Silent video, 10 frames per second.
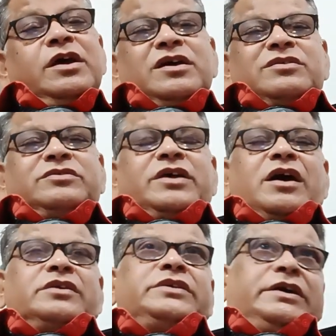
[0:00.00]
They are
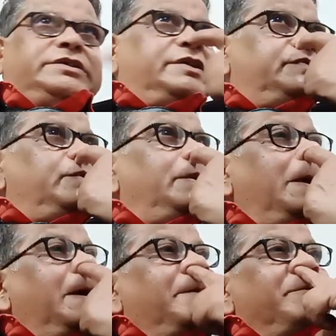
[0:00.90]
successful,
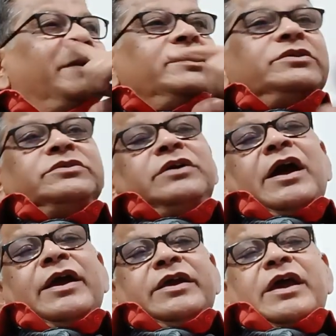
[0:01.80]
but
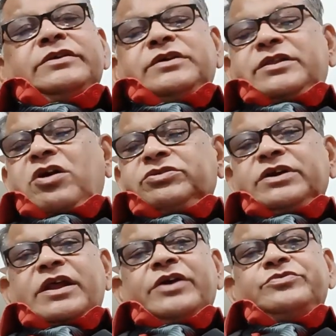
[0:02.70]
I, as an author,
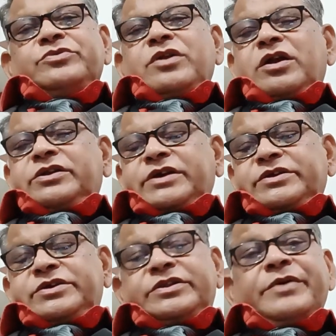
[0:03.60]
I should not
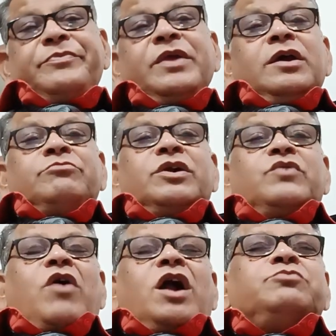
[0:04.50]
suggest them. But
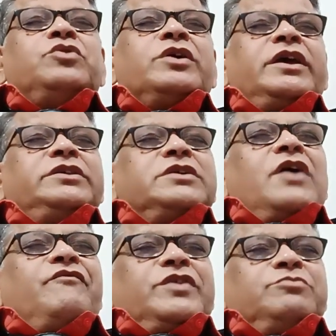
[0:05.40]
what book is
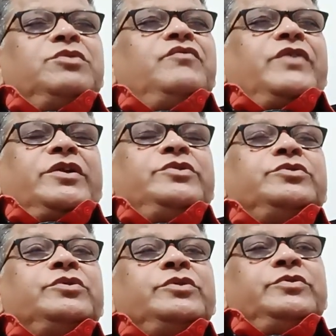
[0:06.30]
comfortable for you,
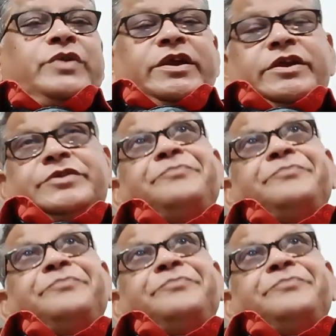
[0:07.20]
you read it.